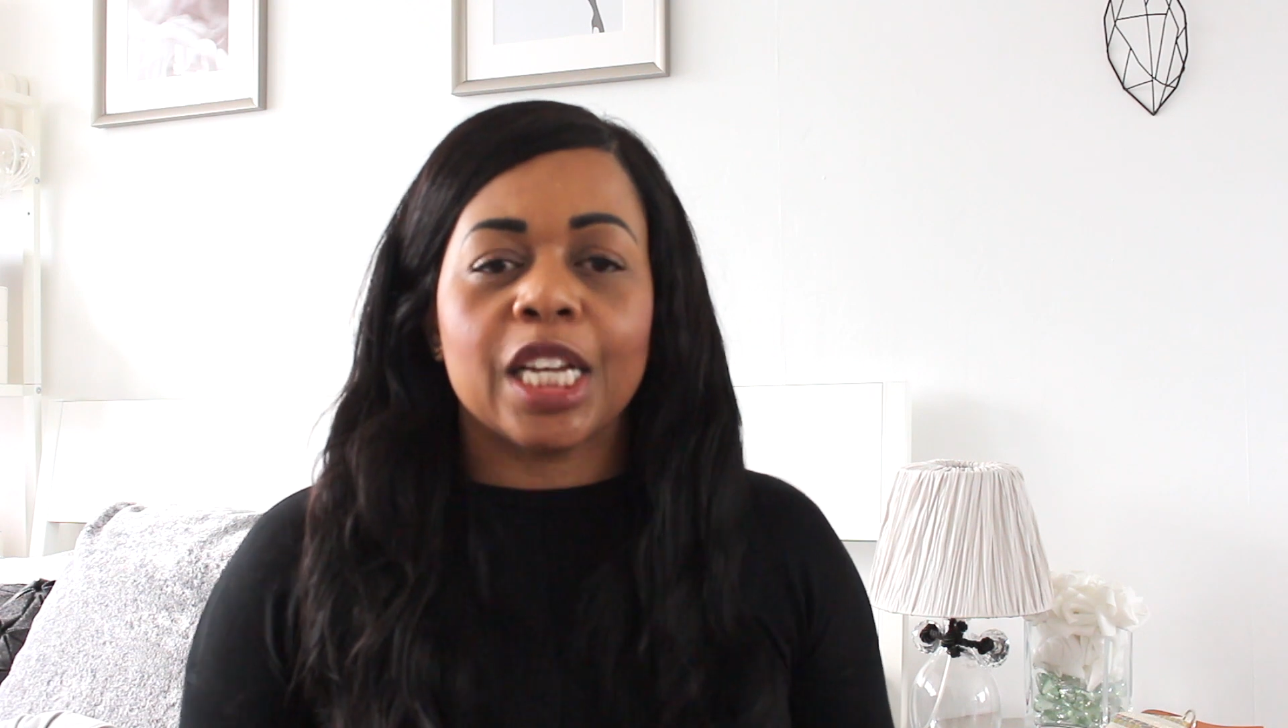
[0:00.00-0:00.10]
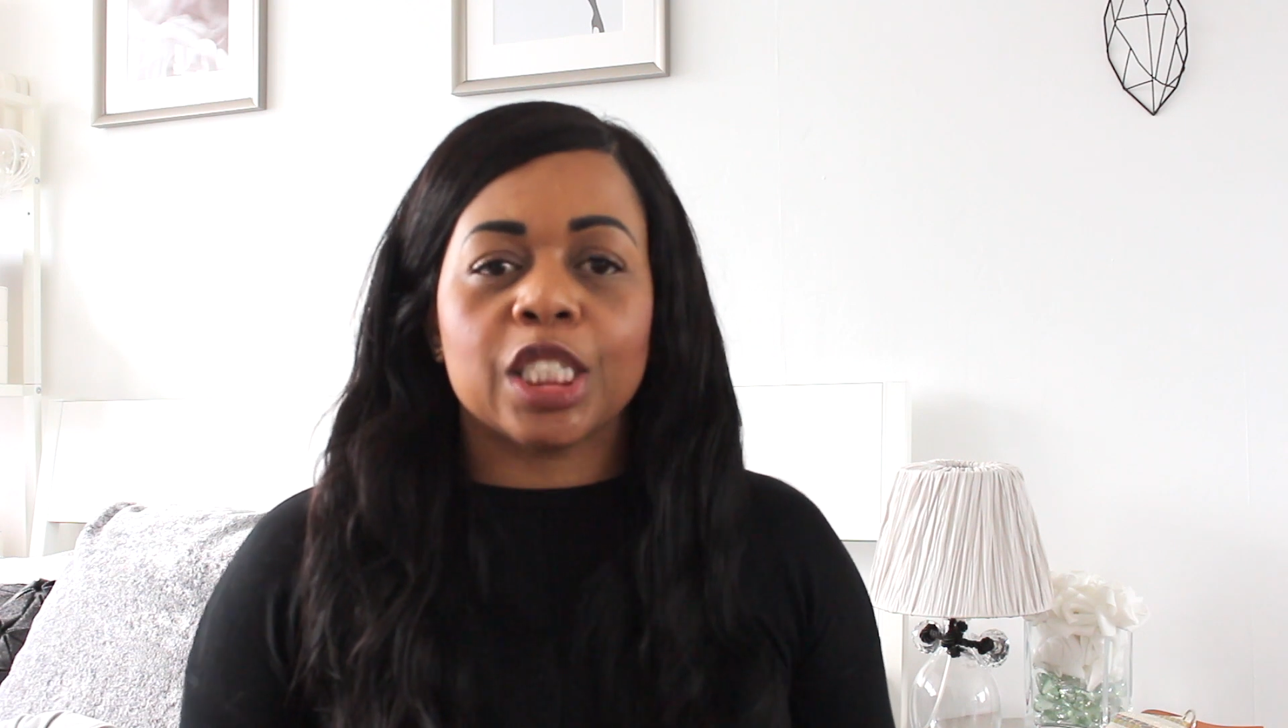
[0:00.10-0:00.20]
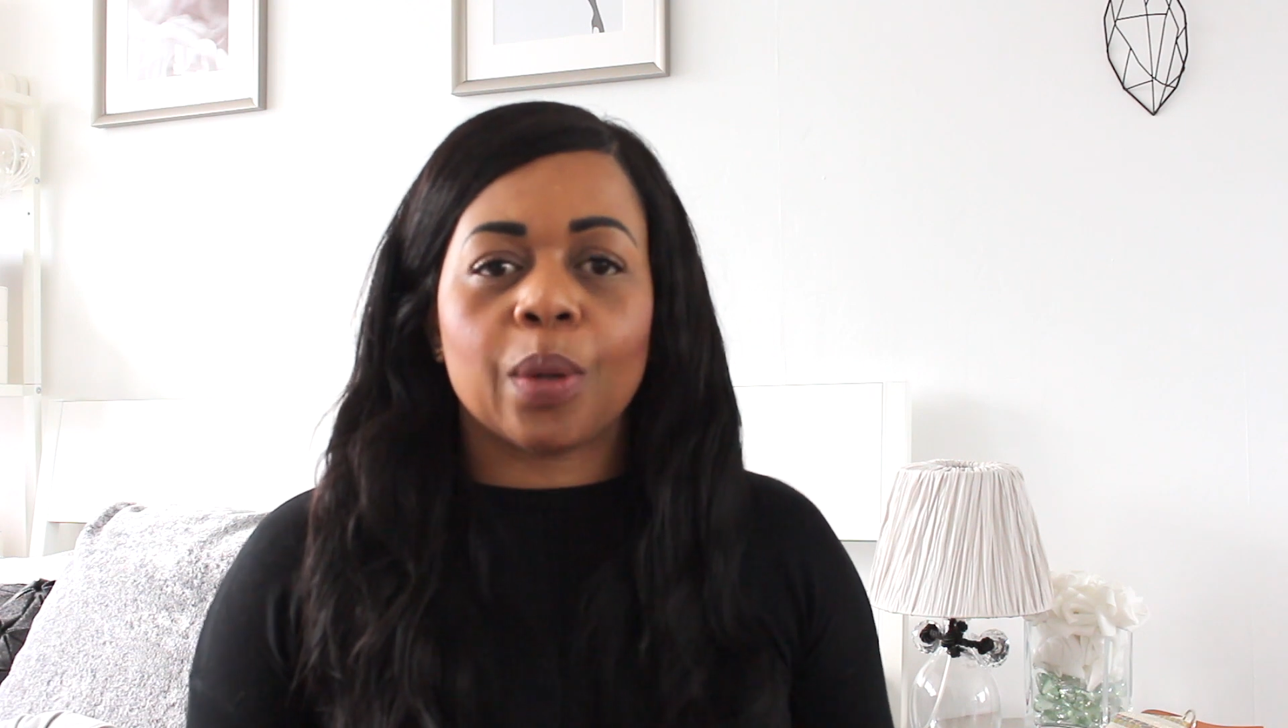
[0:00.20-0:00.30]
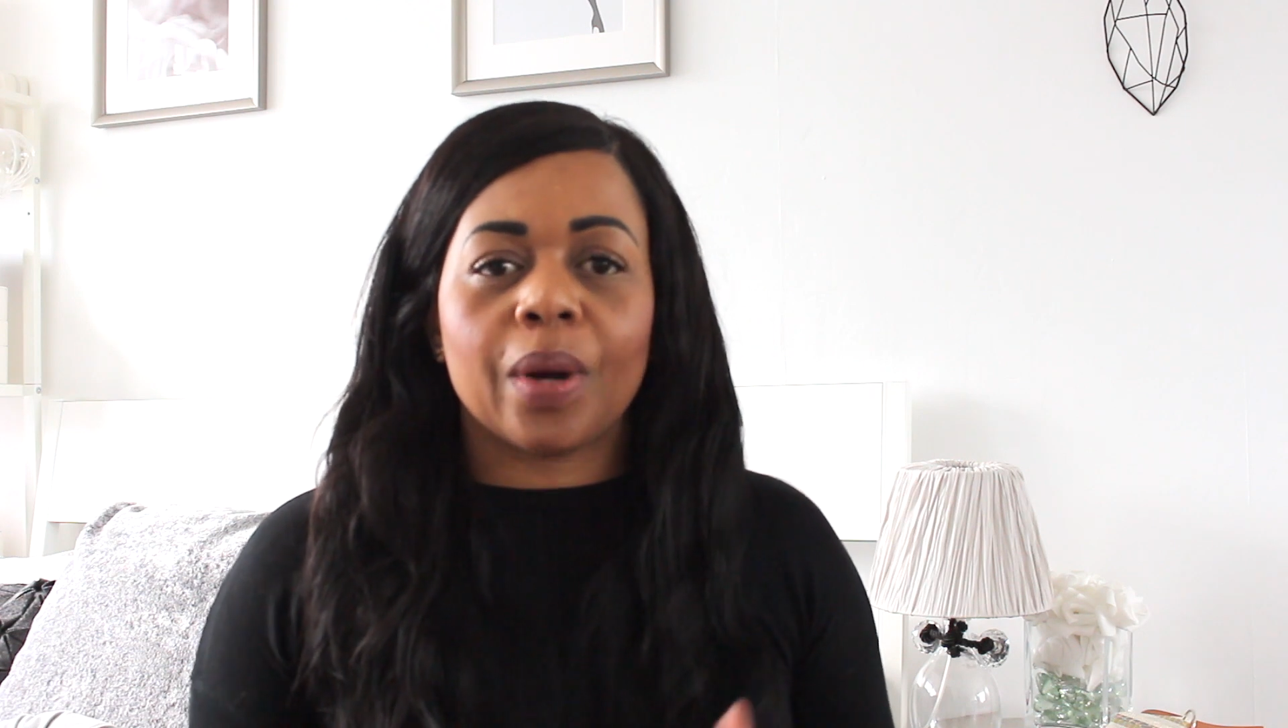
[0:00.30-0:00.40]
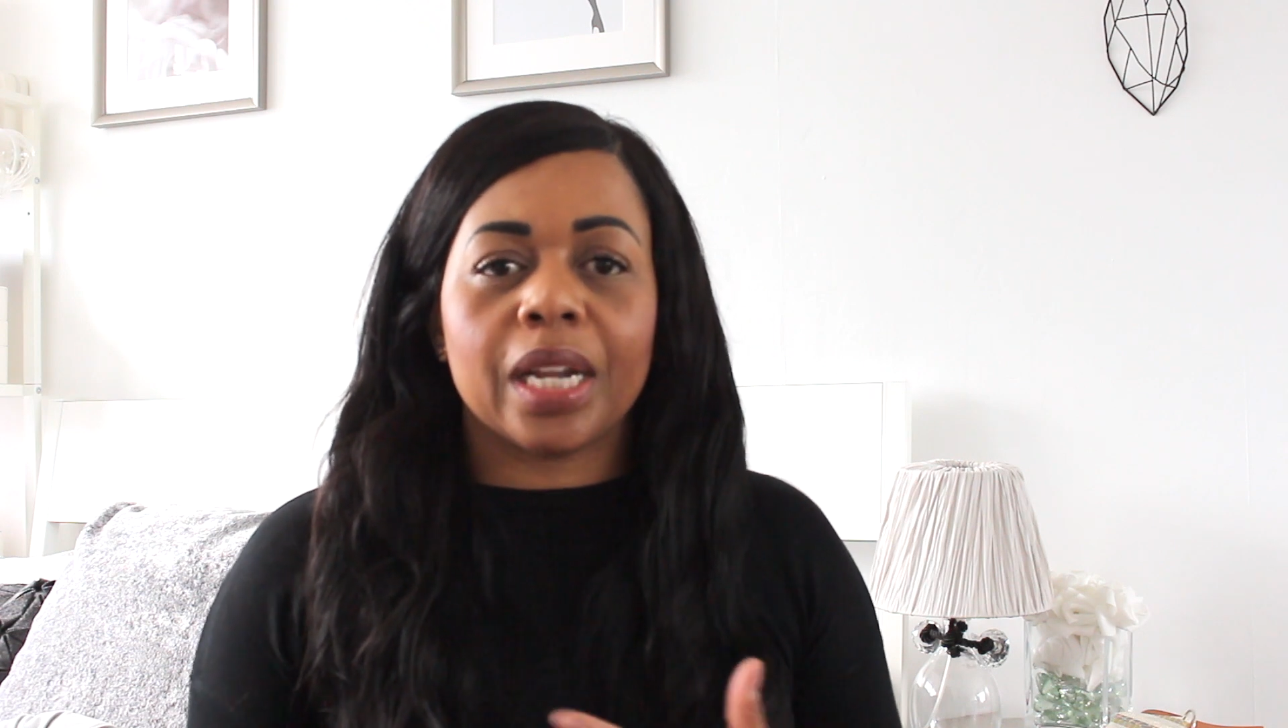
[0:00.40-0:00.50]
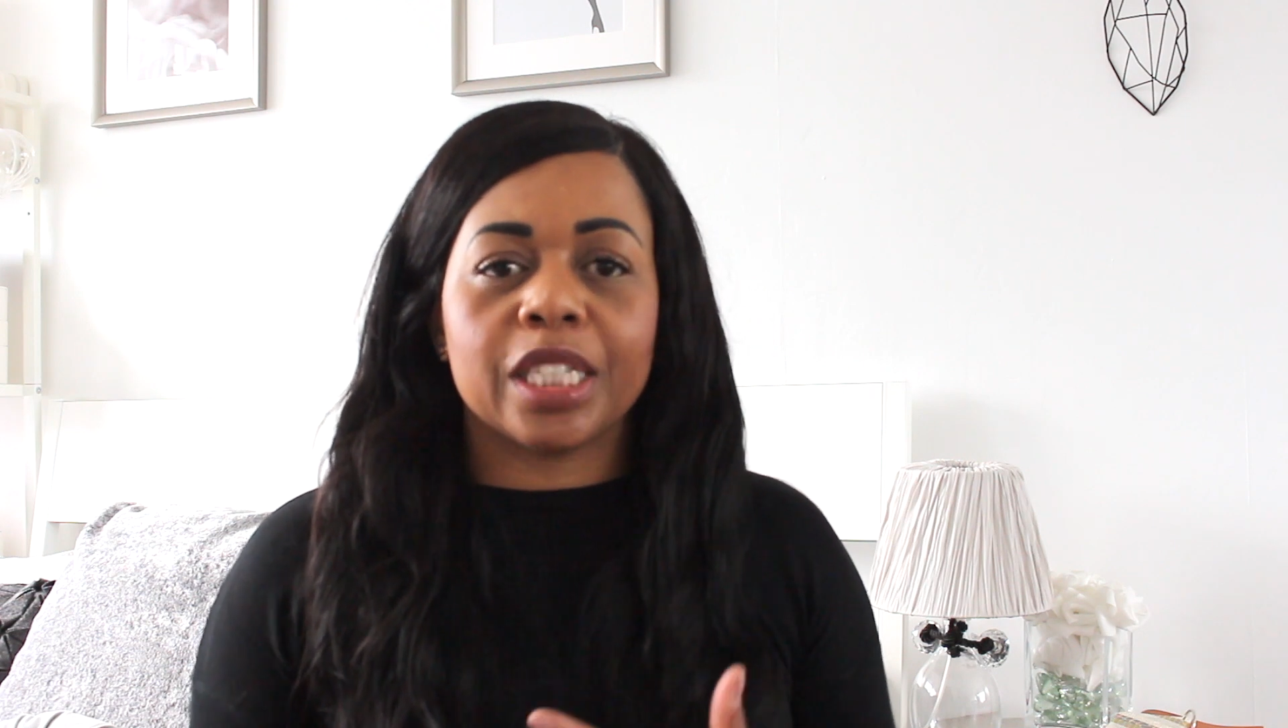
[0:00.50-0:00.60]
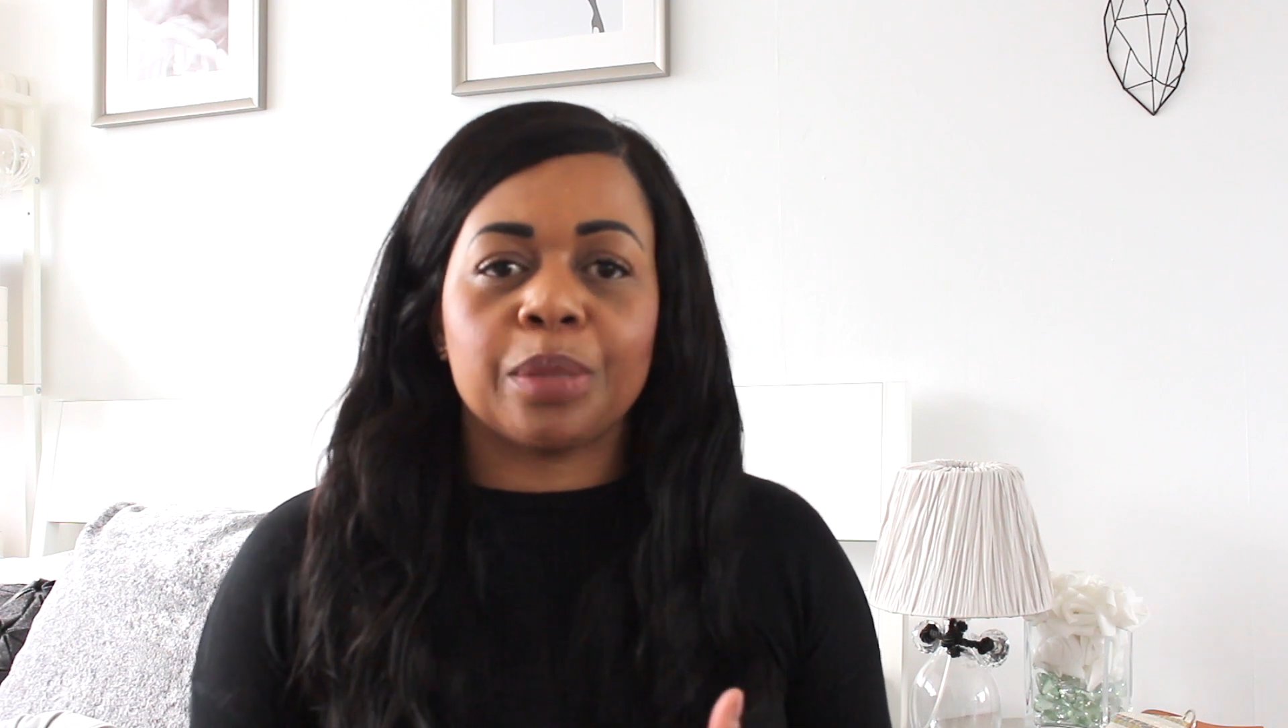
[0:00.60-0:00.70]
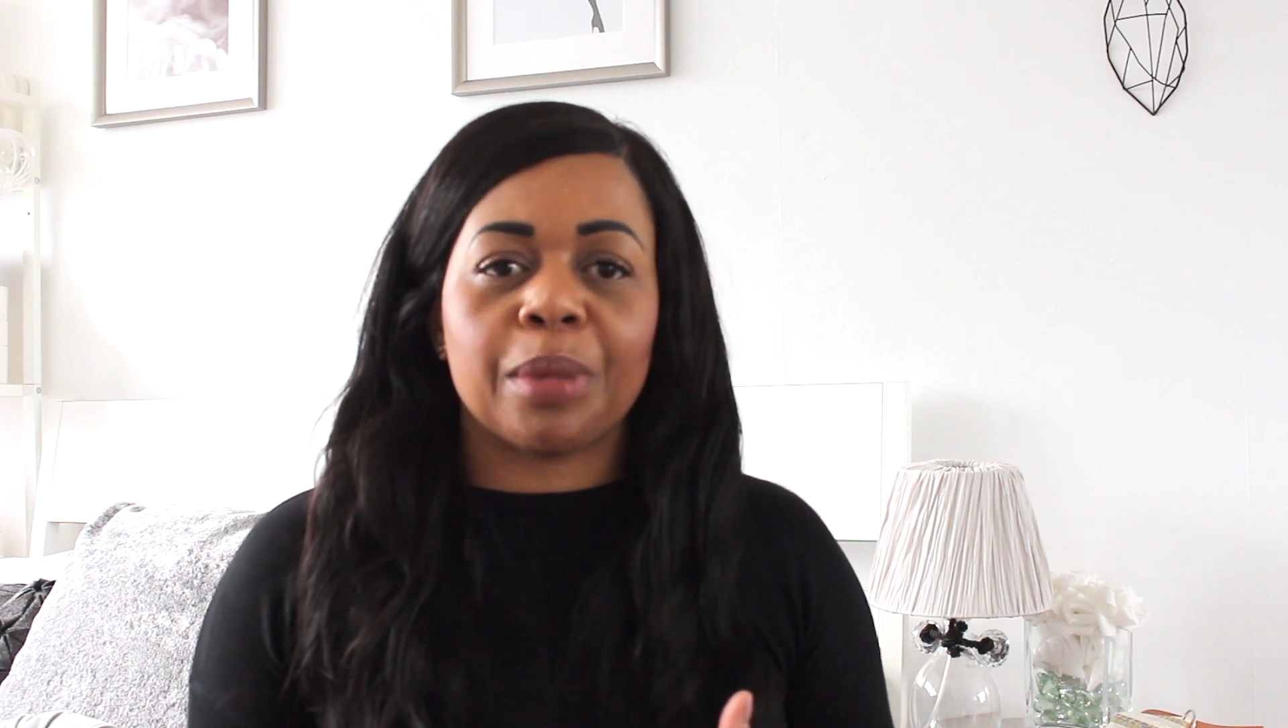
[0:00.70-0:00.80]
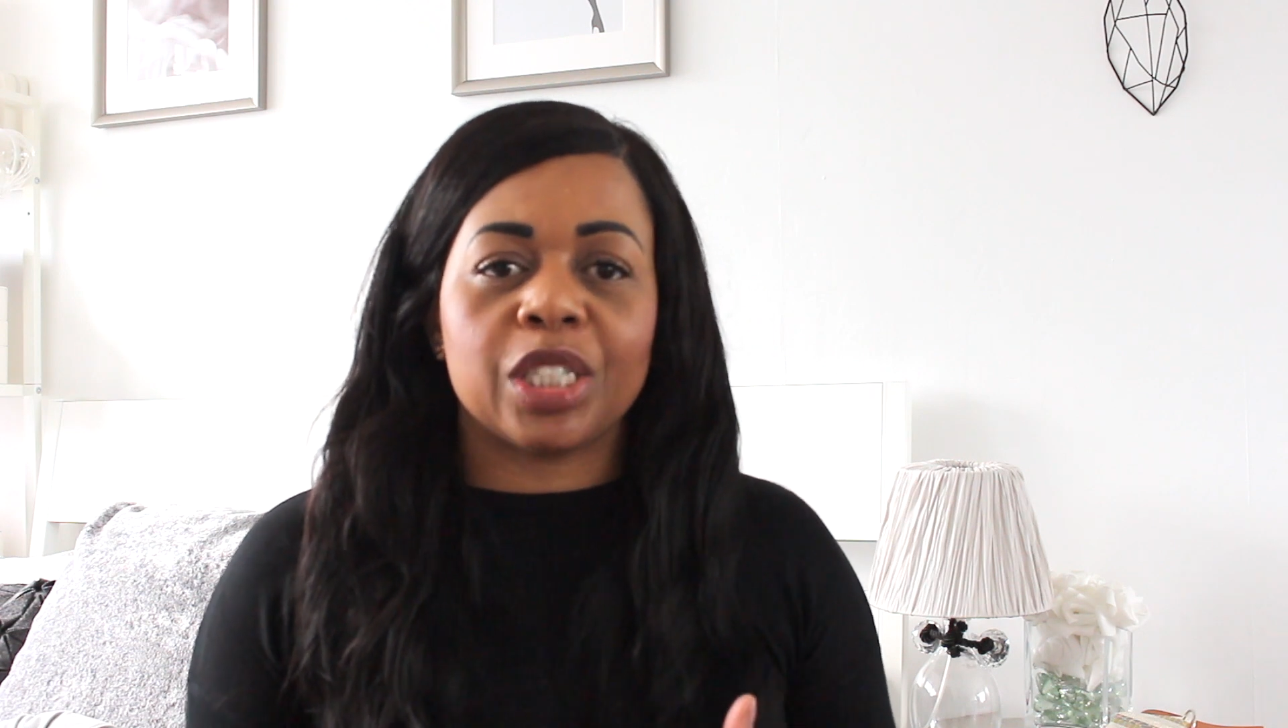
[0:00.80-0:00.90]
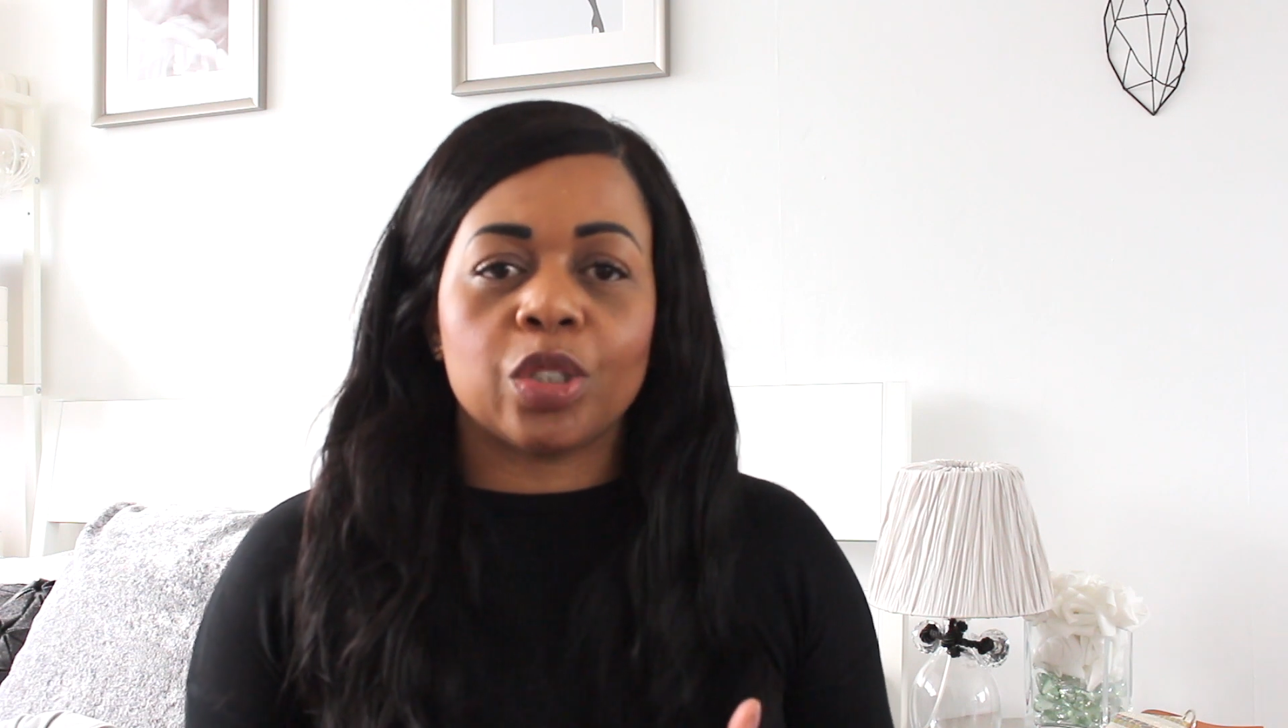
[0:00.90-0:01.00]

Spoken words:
so I like to make